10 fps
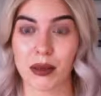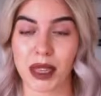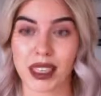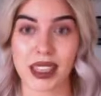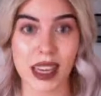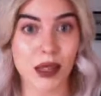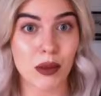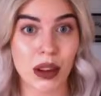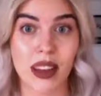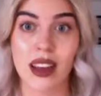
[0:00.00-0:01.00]
because that's
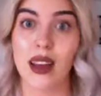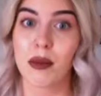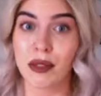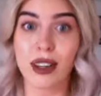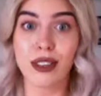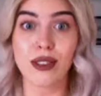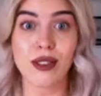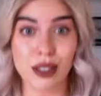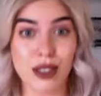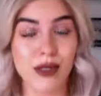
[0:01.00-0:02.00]
what
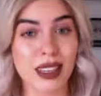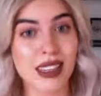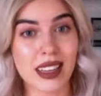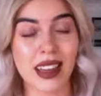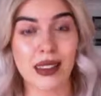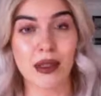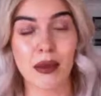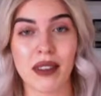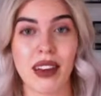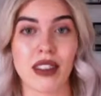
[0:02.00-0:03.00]
professionals do. They take that little
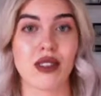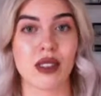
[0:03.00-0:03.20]
bit of extra